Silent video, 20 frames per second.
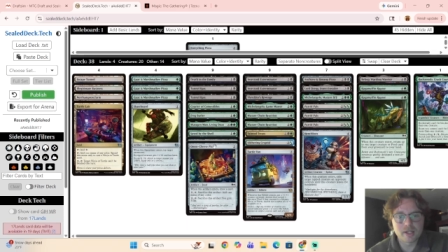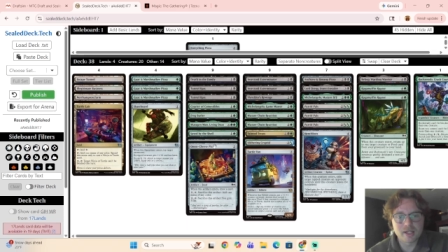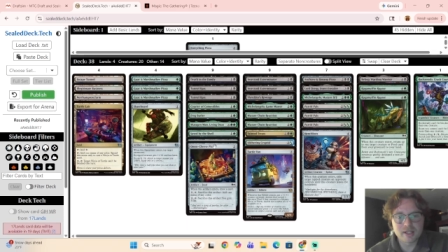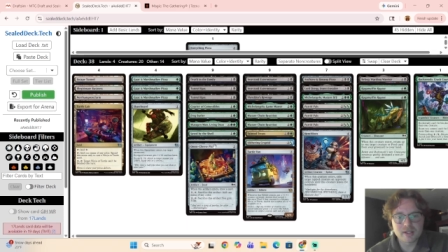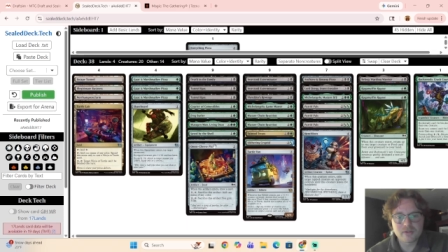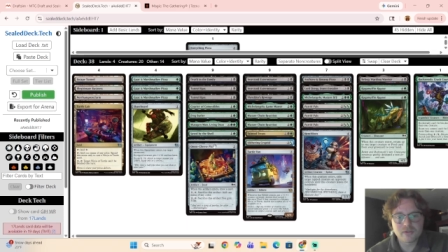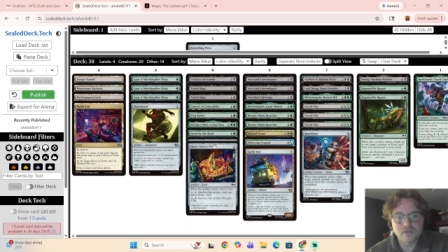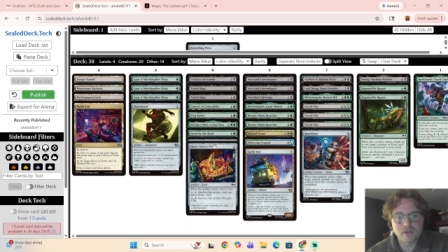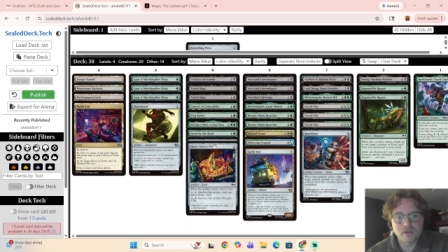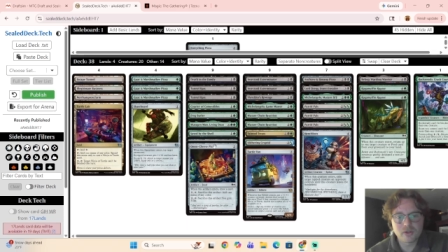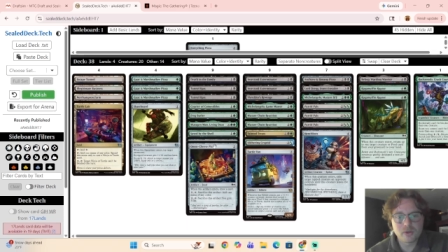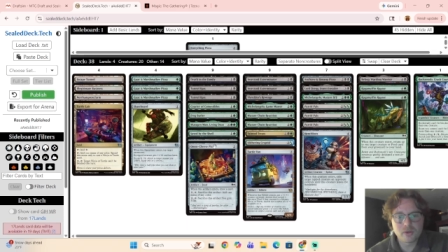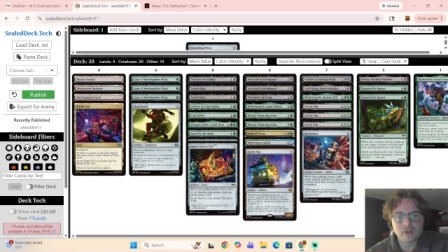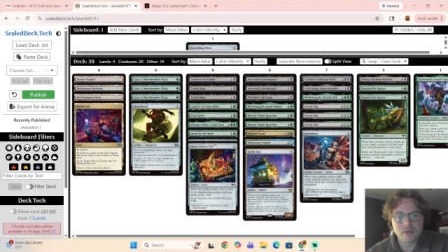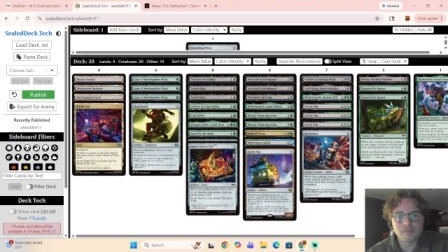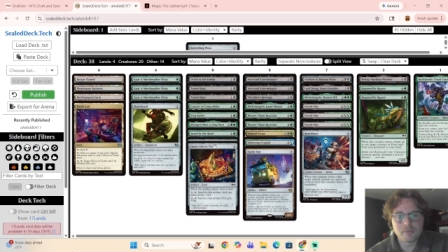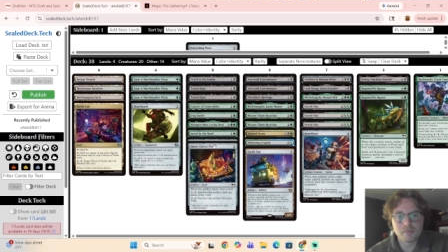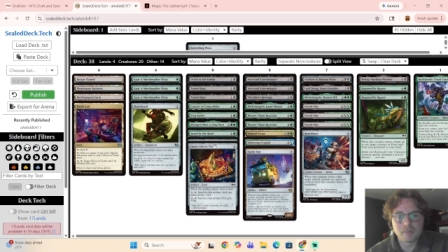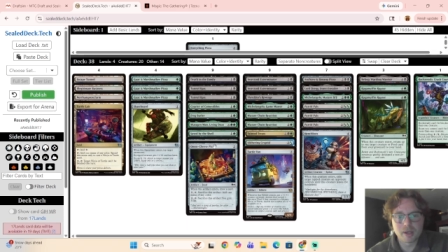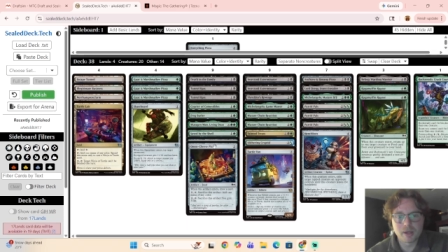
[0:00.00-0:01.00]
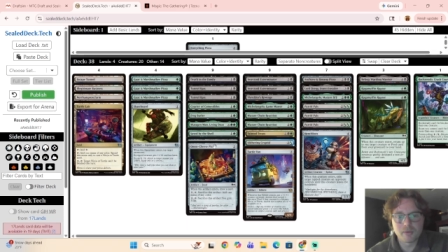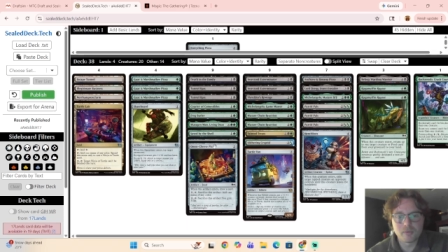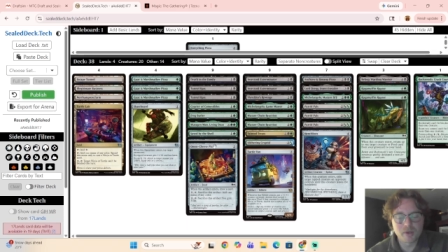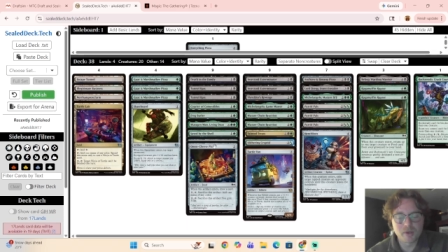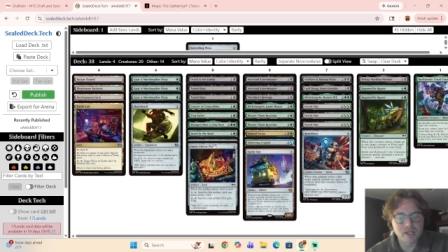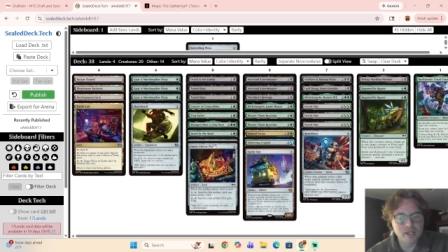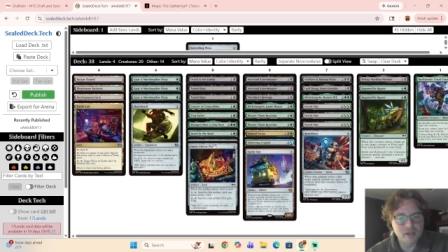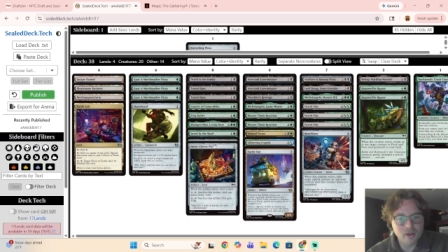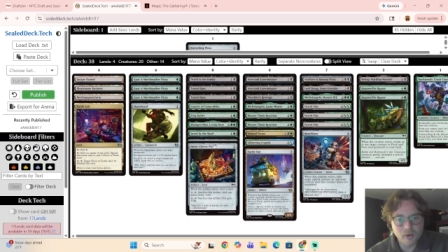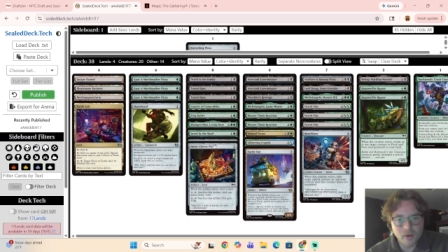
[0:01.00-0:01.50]
It is food, but
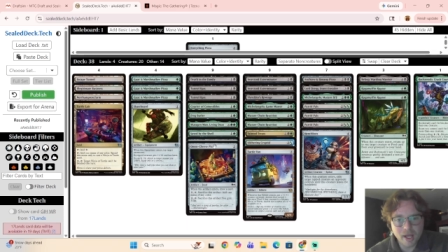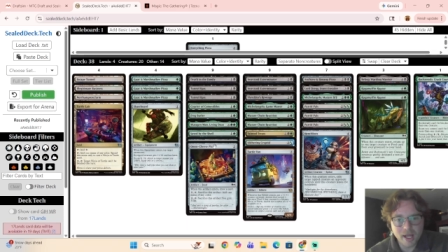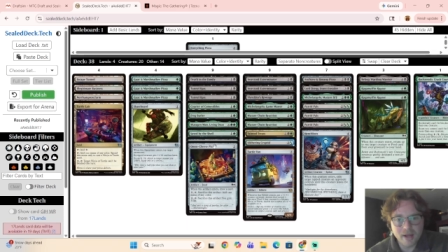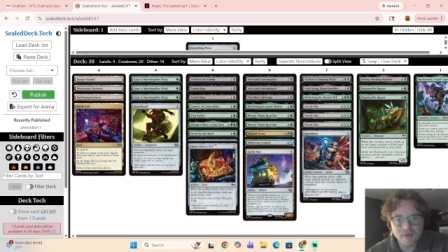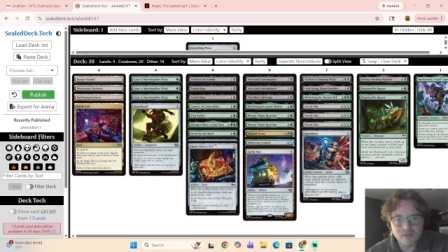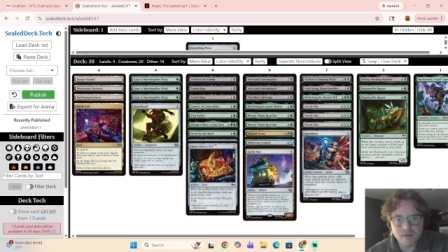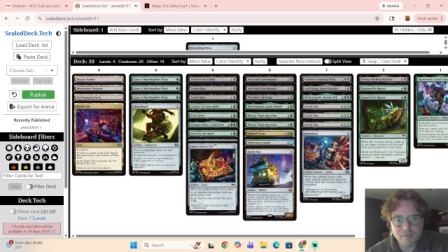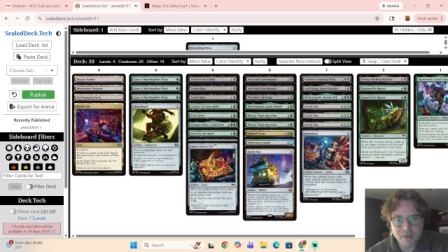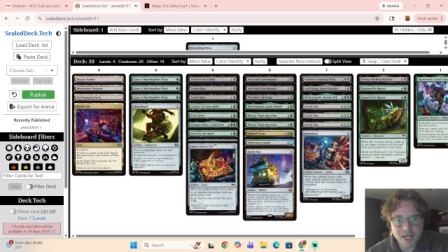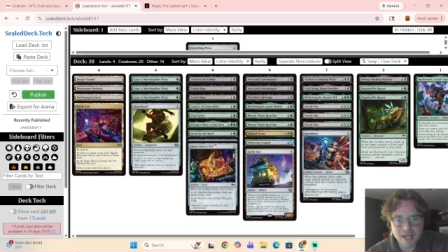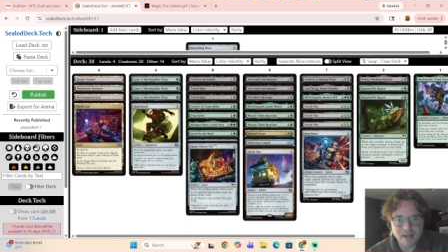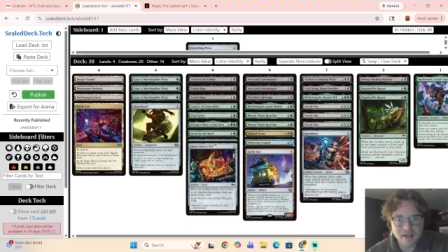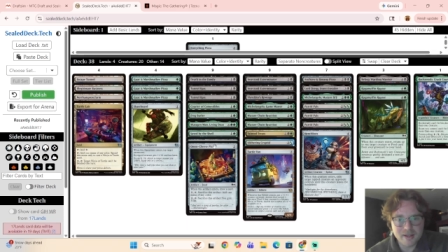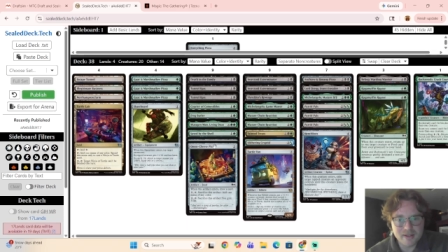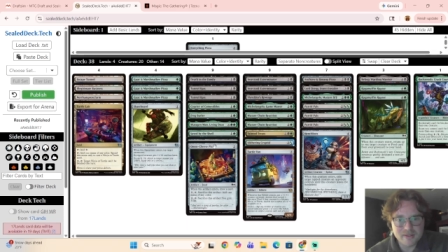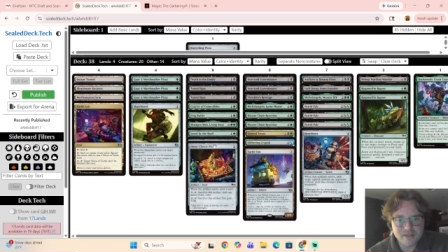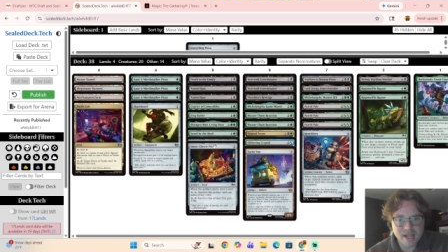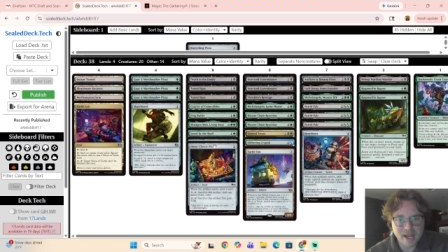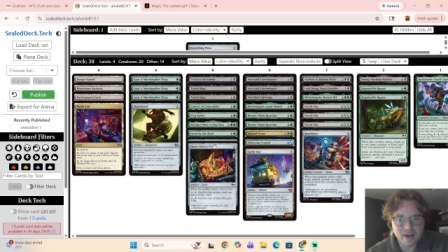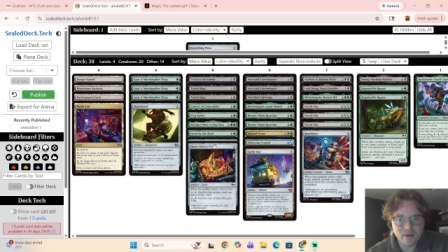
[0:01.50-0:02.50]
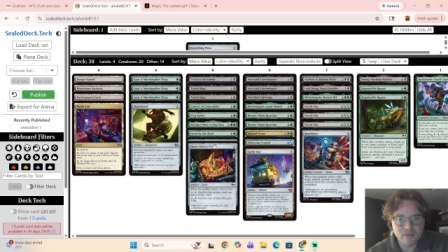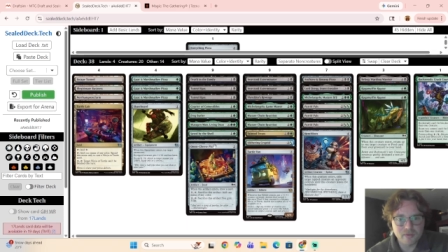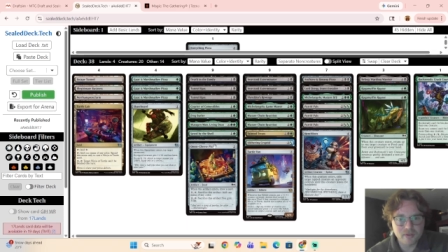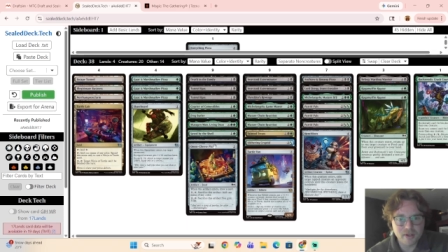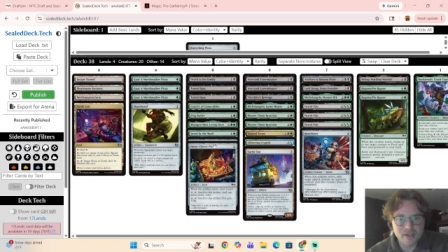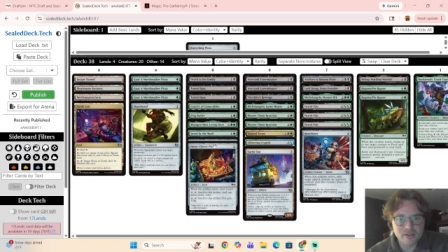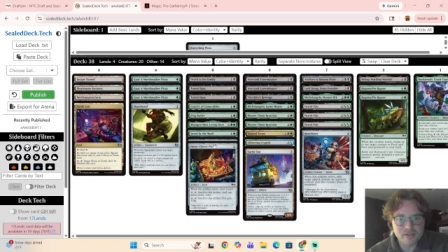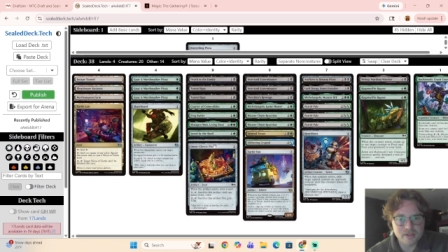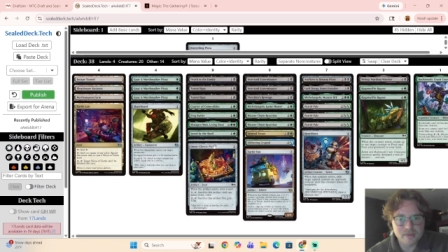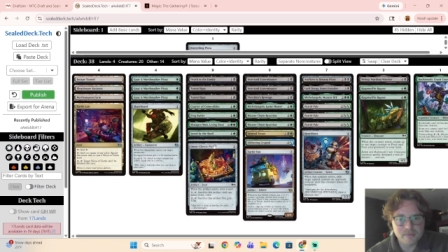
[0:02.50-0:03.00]
we don't have the mana to
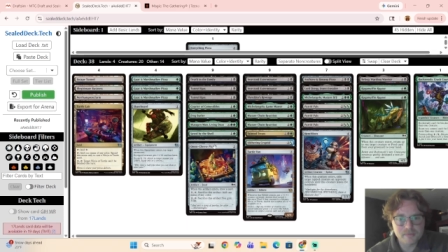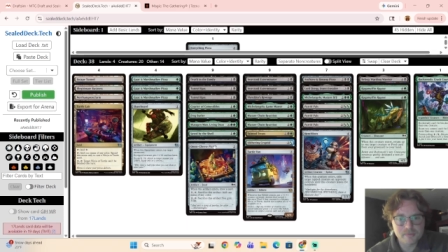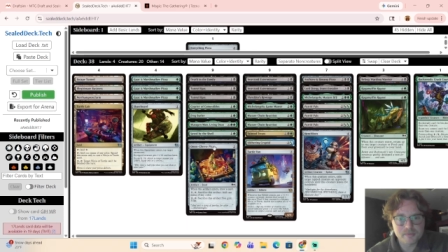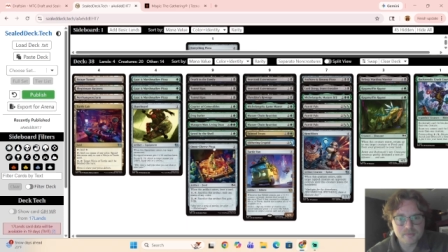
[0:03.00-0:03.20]
sacrifice it.